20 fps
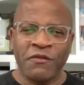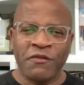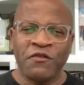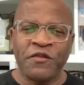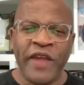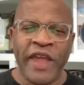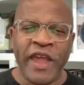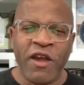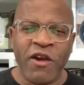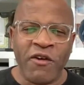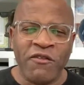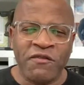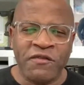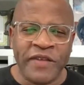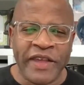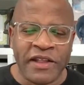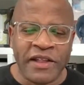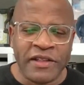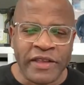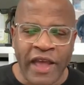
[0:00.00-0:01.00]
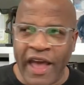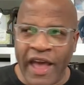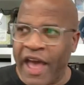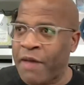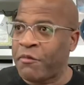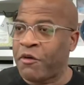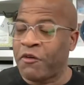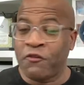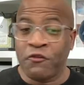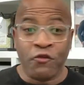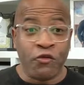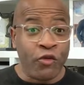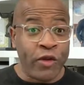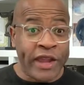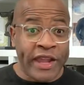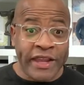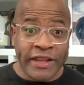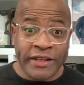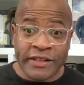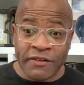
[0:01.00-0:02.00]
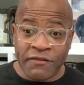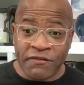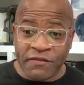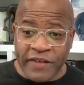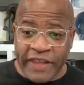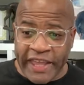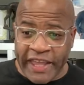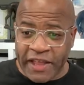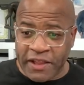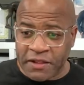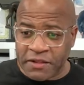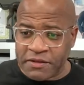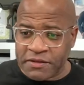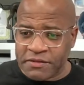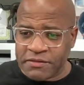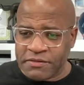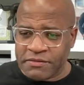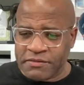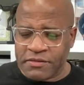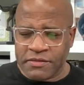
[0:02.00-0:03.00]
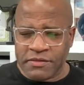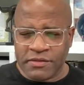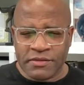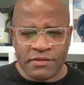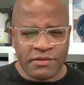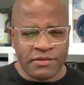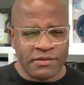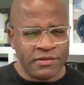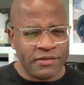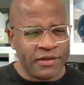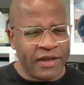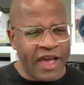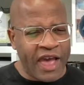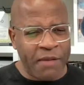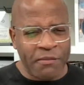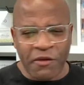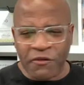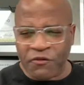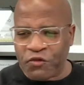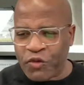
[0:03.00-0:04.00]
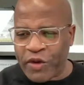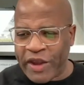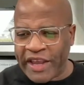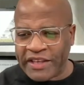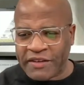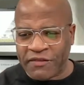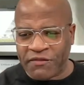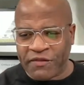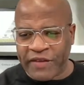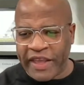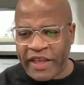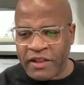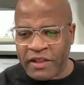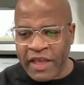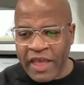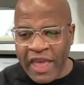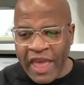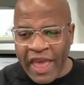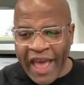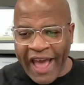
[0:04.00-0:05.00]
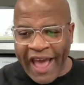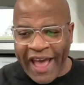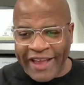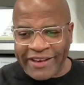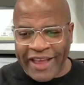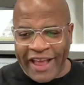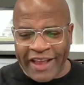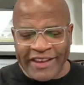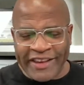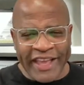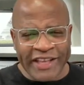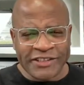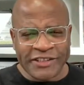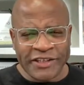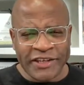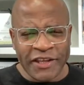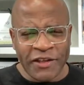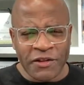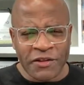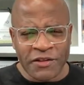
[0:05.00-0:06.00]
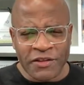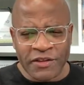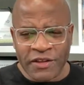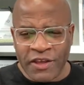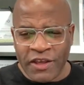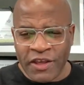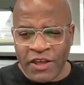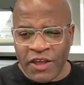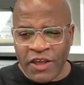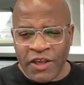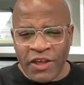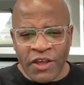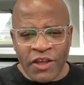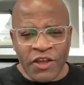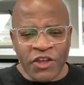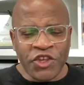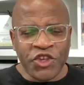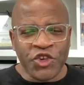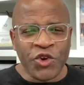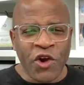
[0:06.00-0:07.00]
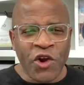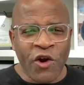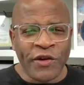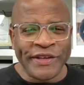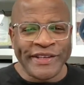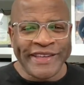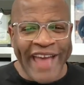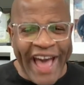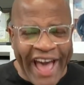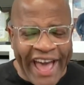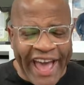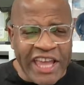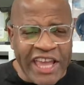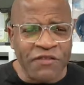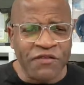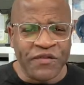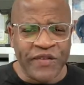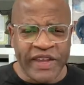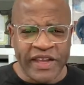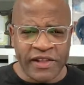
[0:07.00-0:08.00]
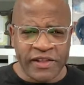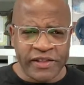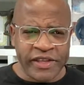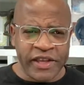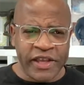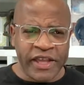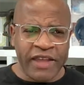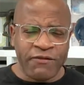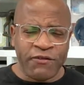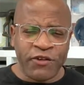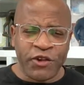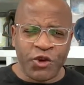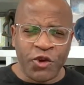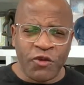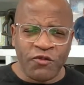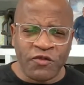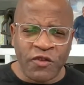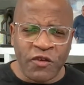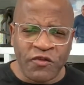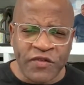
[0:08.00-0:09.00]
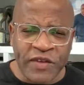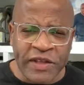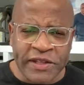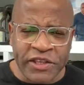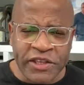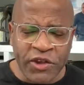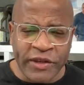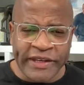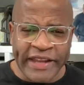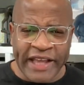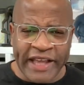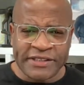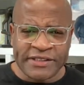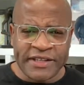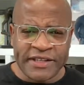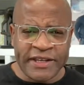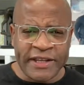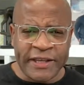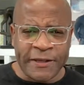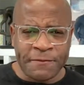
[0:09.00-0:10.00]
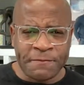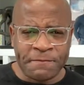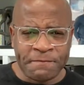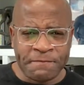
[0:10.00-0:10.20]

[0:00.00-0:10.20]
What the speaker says: Fear of failure. I'm afraid to fail. Ooh, I'm afraid to fail. And here's the deal. You're going to die of failure if you don't fulfill your destiny.